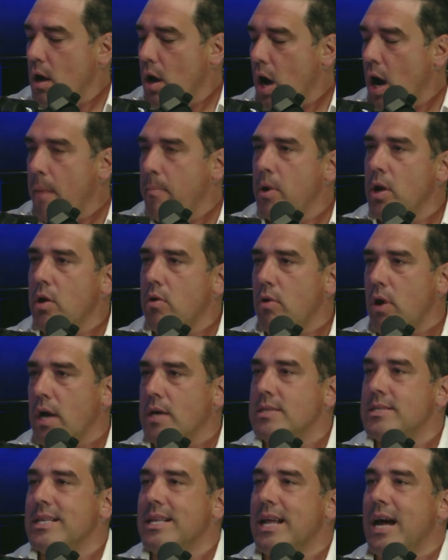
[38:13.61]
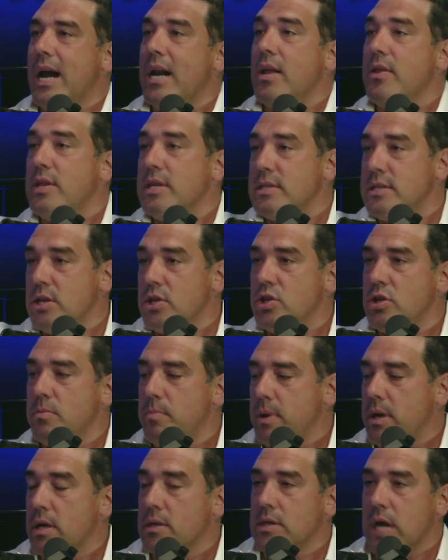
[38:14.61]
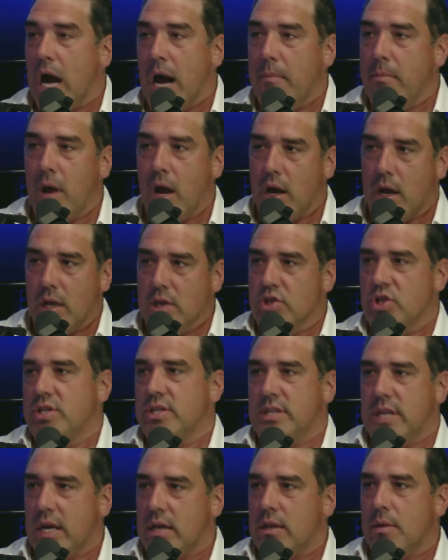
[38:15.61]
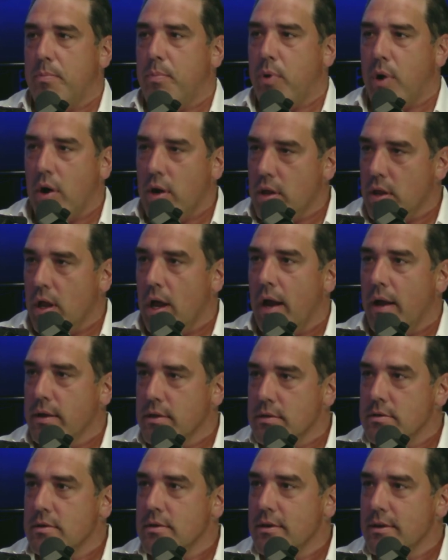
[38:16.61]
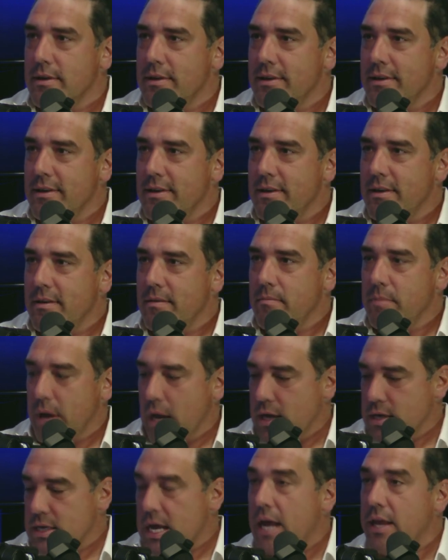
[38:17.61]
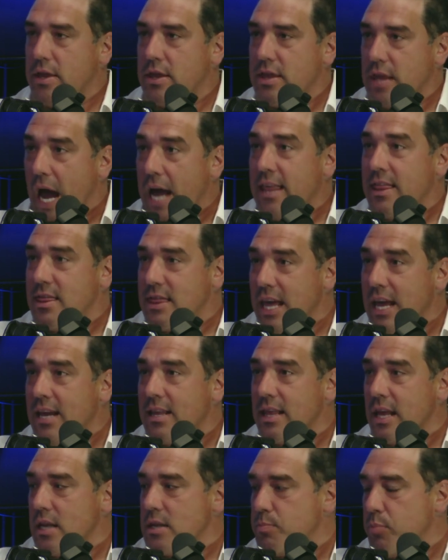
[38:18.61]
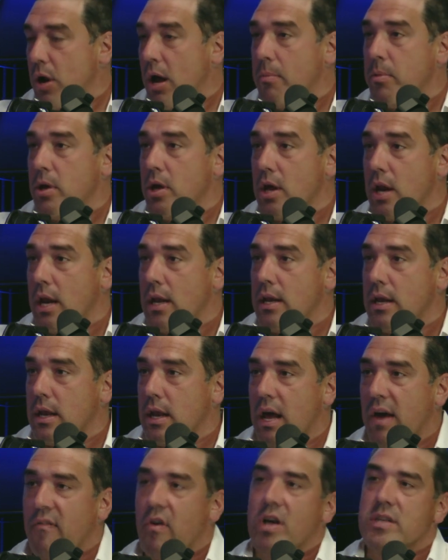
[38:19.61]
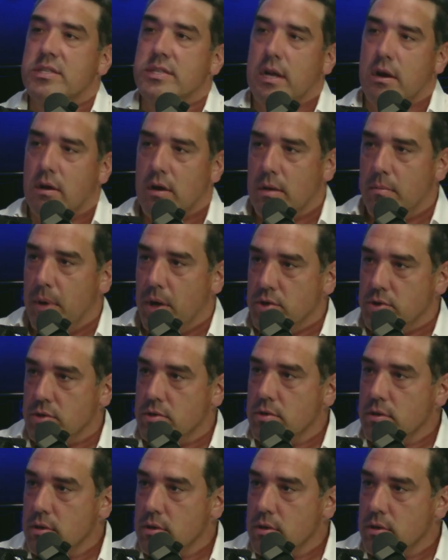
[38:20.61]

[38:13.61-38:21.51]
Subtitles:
I'm going to cross the line on this issue because I'm not going to just stick to party lines because I think that it's probably a good idea to have austerity measures.